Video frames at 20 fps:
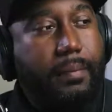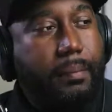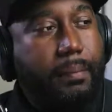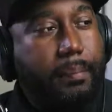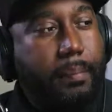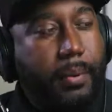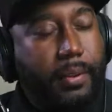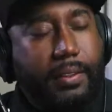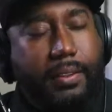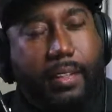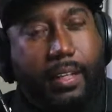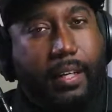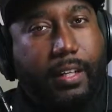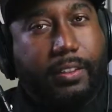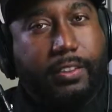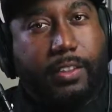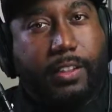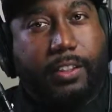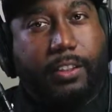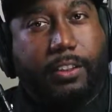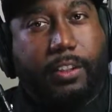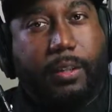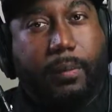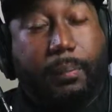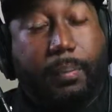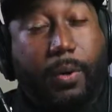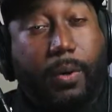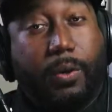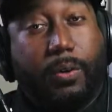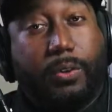put there so that you can
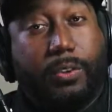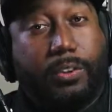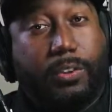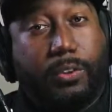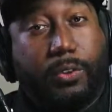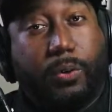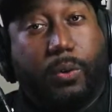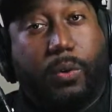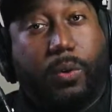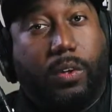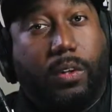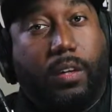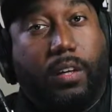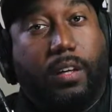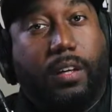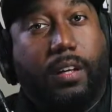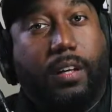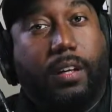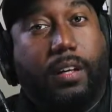post your